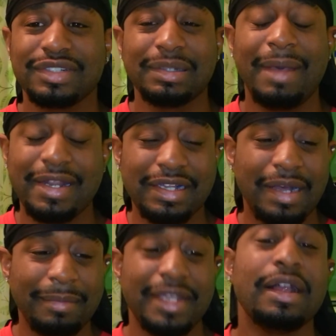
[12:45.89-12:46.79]
somebody
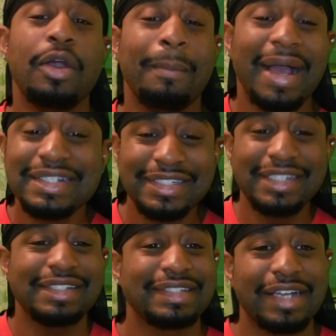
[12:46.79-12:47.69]
comment on my
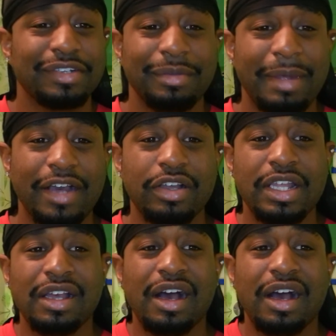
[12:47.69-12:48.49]
shit talking about,